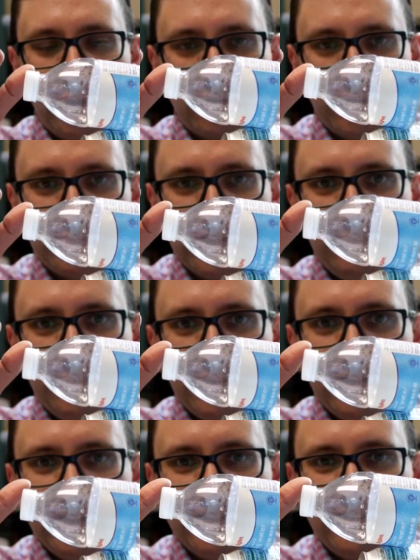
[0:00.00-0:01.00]
milk comes
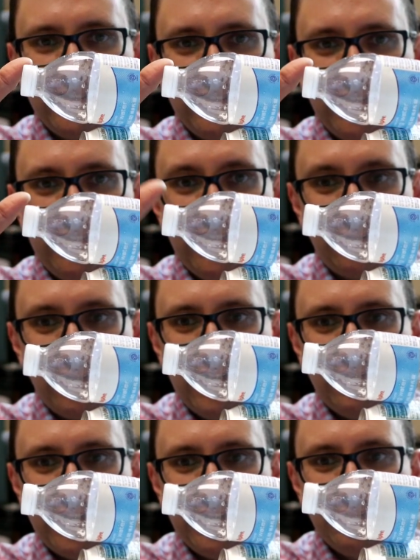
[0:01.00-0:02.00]
up, and then
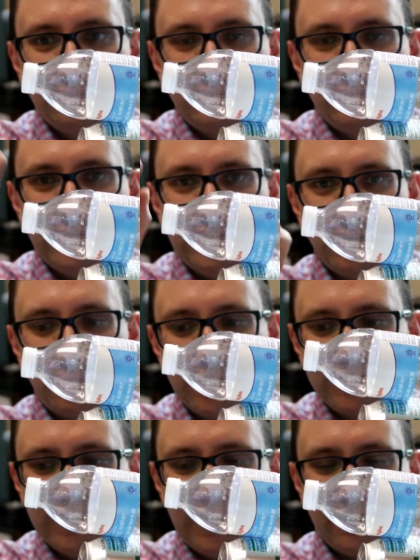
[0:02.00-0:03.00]
gravity
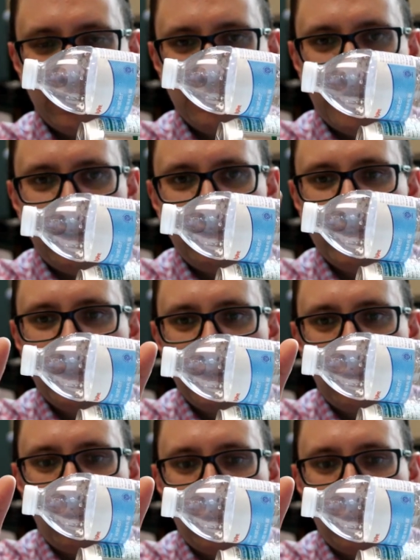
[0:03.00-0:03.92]
either brings it out of the mouth